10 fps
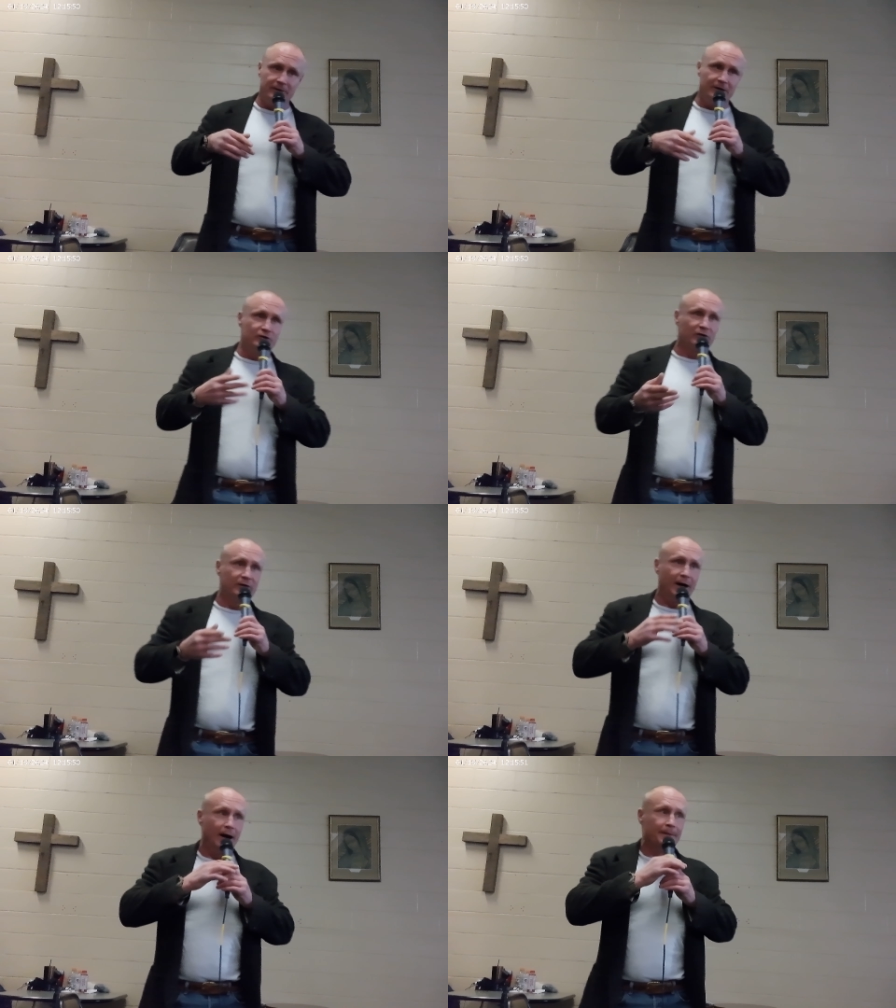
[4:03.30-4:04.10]
did just
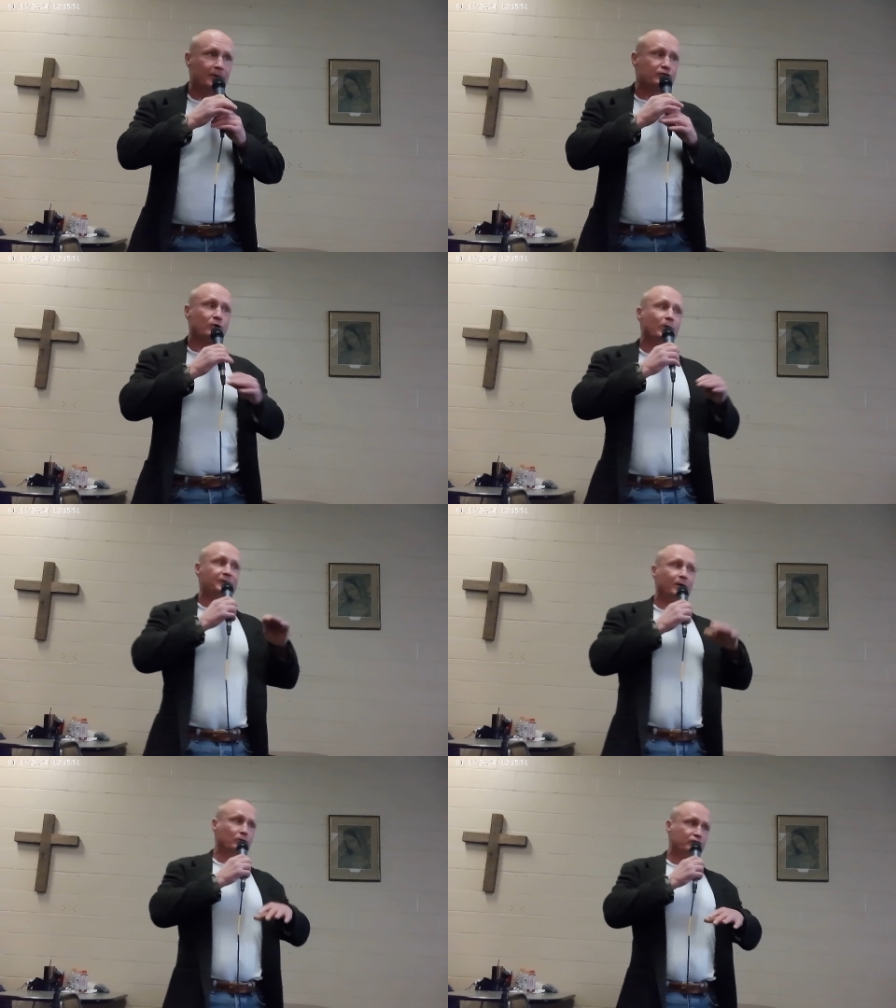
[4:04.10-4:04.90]
that. I'm not sure what
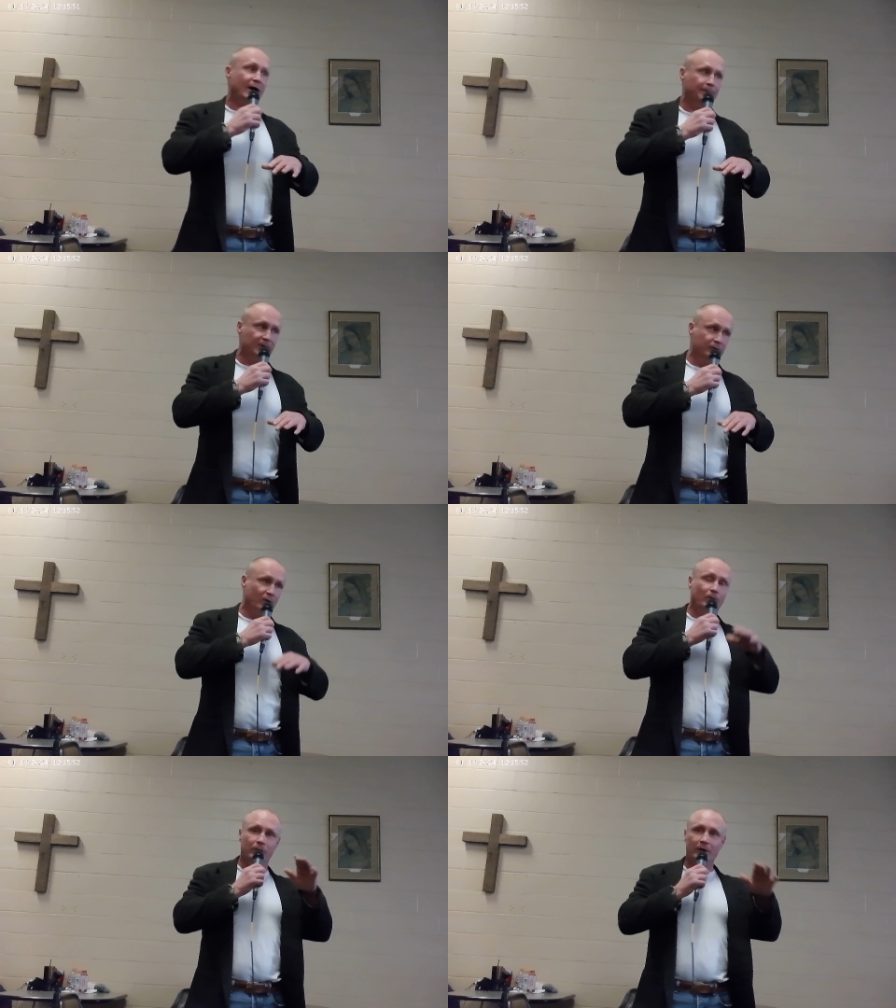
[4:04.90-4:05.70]
that old chaplain
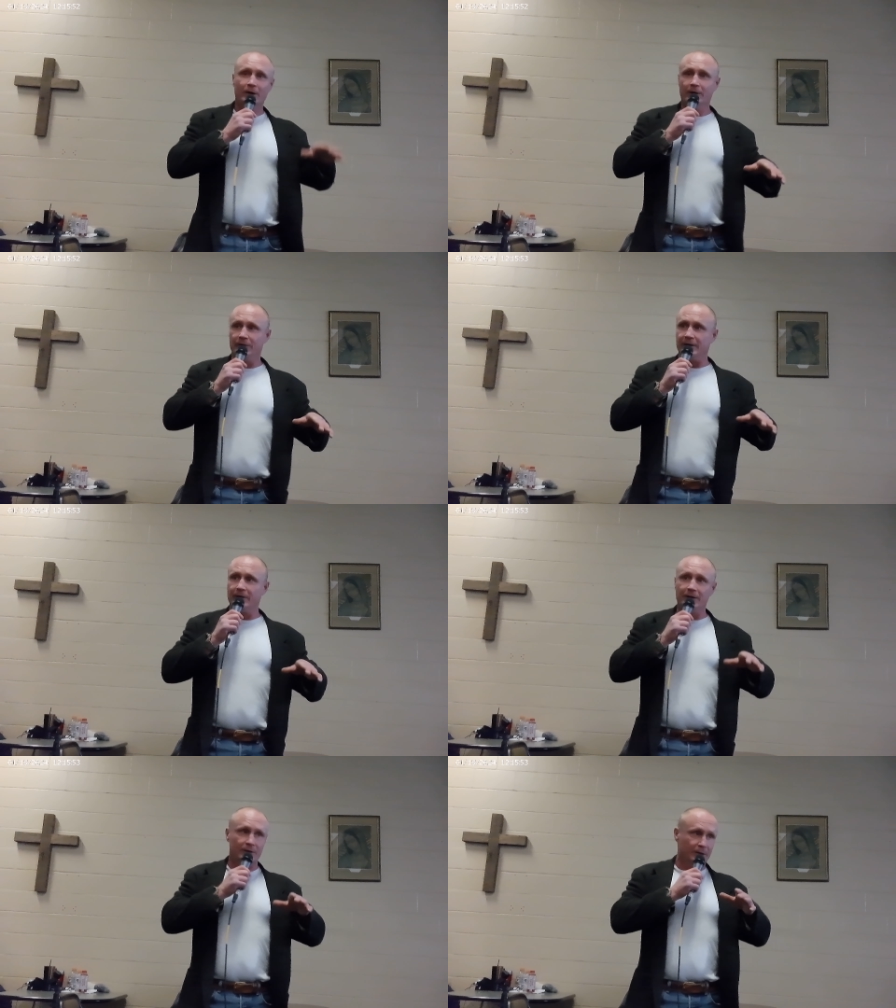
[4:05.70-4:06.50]
told the,
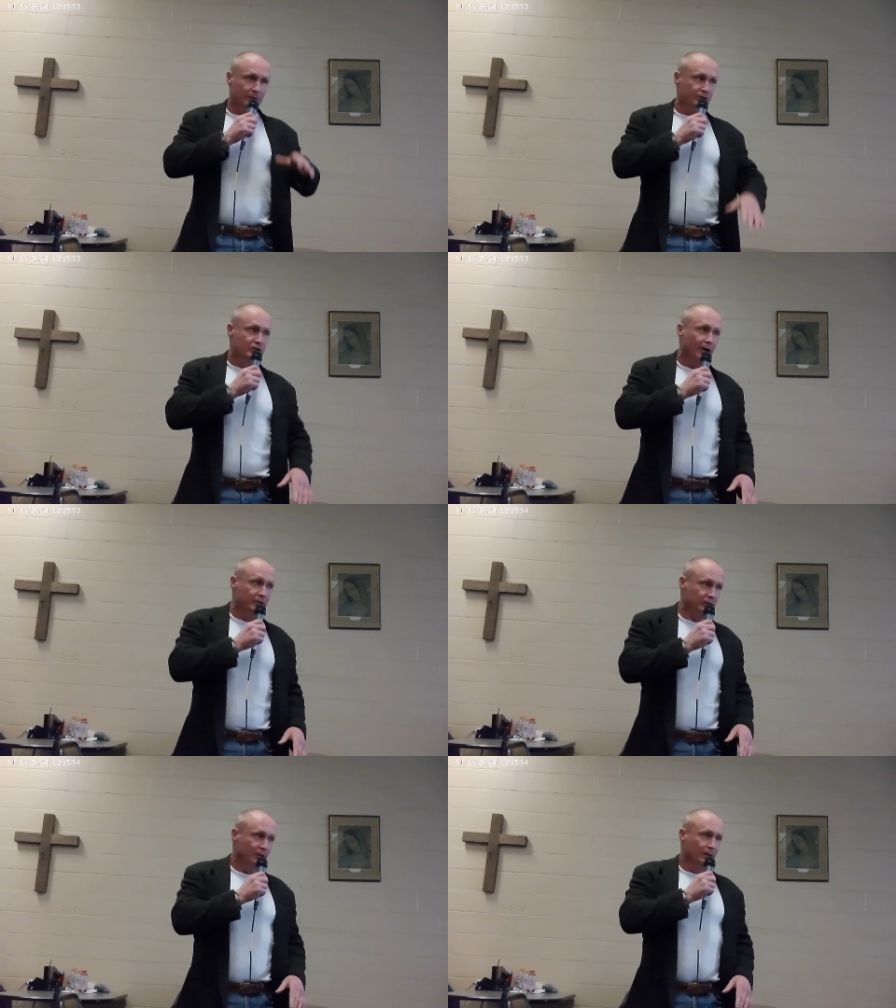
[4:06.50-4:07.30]
the, the, the judge.